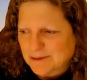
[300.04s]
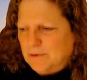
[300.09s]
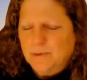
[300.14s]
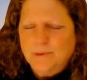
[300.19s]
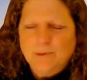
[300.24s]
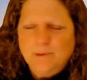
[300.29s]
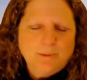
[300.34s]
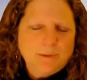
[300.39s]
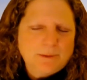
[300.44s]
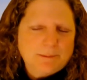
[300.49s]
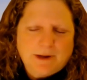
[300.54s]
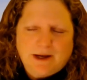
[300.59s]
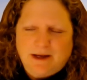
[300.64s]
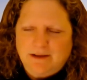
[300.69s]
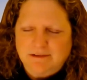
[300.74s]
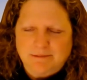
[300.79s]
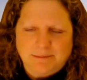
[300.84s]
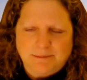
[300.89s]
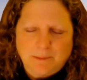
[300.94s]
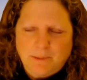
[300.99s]
who would
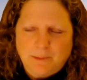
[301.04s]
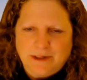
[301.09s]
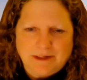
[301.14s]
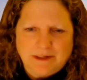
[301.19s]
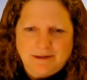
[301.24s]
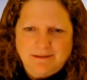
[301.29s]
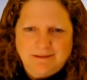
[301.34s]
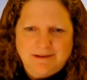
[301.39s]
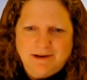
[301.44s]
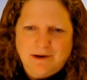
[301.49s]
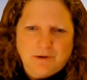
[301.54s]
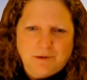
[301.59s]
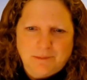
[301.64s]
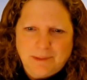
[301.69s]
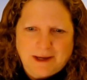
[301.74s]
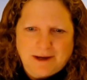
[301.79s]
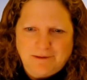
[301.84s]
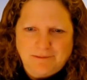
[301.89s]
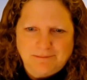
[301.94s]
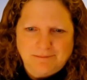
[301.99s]
possibly want to know
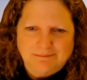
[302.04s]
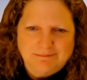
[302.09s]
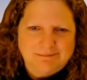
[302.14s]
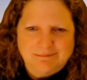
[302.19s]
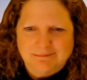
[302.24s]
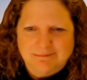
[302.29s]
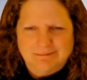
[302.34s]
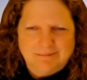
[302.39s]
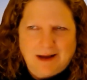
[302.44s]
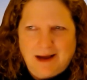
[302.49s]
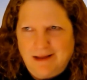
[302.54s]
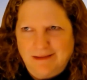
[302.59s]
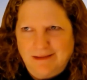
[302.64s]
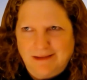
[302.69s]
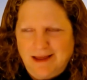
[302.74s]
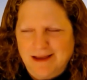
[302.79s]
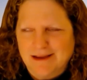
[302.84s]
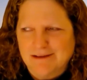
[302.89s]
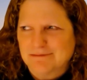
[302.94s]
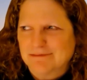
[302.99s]
about my
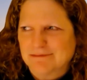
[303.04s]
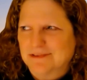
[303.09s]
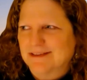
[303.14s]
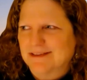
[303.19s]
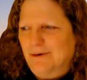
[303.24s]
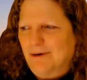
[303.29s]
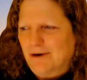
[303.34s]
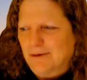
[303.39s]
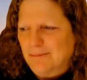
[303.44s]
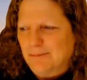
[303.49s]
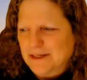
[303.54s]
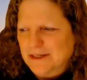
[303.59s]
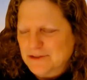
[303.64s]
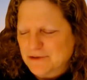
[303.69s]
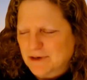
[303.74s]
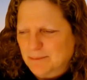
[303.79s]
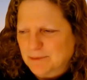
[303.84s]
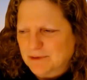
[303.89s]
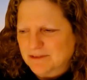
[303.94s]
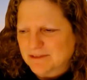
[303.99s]
life and all my
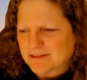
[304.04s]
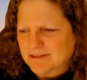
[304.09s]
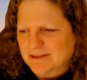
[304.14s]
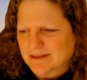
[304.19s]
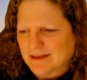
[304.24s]
troubles?